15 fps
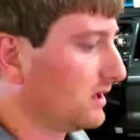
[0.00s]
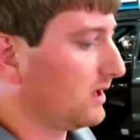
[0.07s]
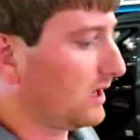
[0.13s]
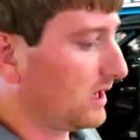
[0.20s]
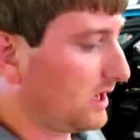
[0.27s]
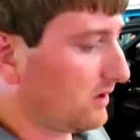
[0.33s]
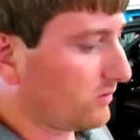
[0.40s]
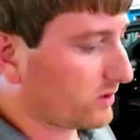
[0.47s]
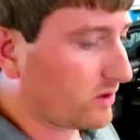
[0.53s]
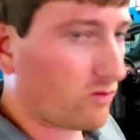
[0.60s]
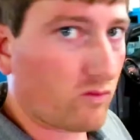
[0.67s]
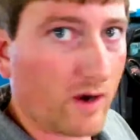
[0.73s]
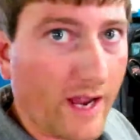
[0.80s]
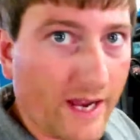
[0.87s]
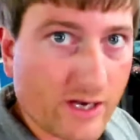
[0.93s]
with the
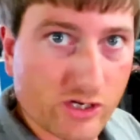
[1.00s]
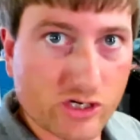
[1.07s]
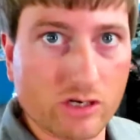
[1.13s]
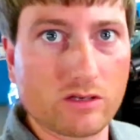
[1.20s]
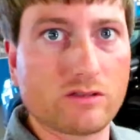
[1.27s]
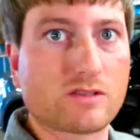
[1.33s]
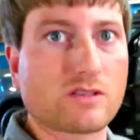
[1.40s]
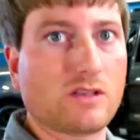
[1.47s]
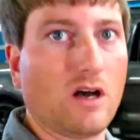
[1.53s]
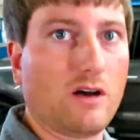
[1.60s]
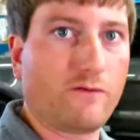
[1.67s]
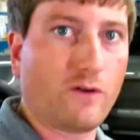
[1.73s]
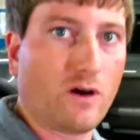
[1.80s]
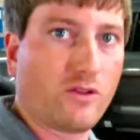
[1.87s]
Ranger and stuff,